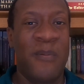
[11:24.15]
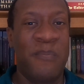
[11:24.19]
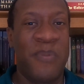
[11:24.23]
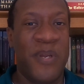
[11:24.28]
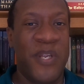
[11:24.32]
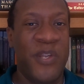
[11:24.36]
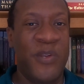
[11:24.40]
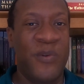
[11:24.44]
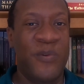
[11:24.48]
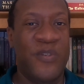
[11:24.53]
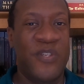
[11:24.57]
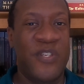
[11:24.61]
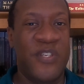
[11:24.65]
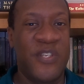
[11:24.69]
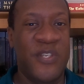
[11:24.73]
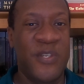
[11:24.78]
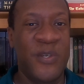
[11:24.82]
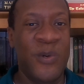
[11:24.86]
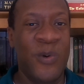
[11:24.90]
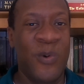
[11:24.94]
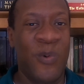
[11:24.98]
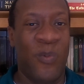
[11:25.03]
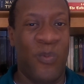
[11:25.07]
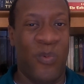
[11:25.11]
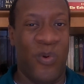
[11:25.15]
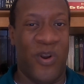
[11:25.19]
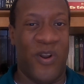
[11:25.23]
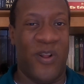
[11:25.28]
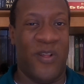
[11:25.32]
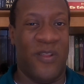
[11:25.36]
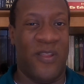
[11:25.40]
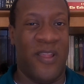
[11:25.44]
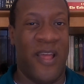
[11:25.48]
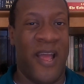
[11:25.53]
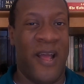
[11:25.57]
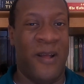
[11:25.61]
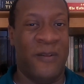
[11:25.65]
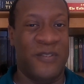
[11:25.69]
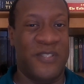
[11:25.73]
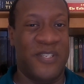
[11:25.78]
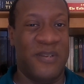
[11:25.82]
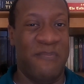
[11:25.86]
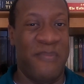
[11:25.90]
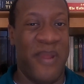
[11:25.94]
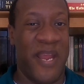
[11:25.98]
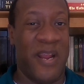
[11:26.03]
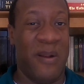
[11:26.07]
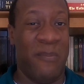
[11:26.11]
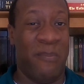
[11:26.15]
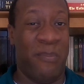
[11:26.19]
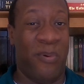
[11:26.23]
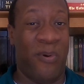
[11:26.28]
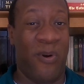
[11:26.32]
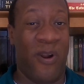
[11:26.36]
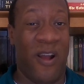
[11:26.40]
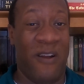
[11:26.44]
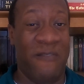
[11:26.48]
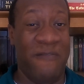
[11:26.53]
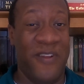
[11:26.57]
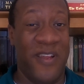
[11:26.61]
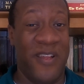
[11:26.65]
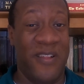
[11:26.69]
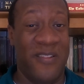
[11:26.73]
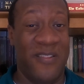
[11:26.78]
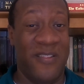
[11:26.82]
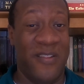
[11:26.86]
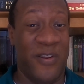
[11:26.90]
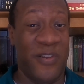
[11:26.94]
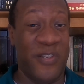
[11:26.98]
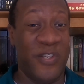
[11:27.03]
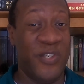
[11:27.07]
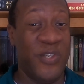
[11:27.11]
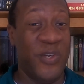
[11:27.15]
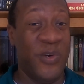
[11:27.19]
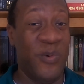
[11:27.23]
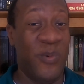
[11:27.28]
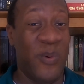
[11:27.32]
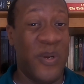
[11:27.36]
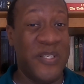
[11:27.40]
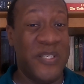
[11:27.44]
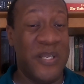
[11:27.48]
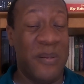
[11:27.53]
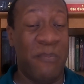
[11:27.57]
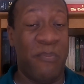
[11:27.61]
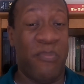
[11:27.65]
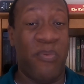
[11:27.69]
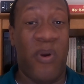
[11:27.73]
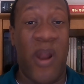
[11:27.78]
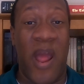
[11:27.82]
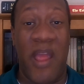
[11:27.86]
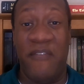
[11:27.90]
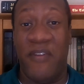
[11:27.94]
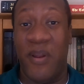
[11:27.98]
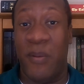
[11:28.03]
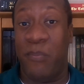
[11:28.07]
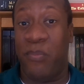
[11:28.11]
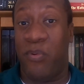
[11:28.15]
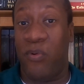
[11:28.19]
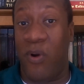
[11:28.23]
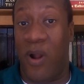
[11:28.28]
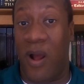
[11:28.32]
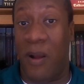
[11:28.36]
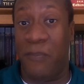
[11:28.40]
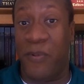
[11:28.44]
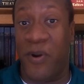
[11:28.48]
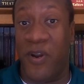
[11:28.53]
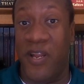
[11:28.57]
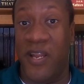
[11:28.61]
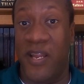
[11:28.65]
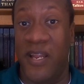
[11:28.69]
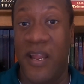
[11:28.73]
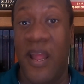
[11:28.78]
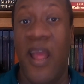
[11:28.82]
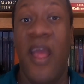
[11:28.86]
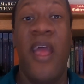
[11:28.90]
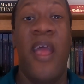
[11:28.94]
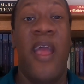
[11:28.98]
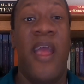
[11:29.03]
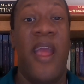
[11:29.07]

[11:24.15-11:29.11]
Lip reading: But you still weren't allowed to make a profit. There still wasn't private property.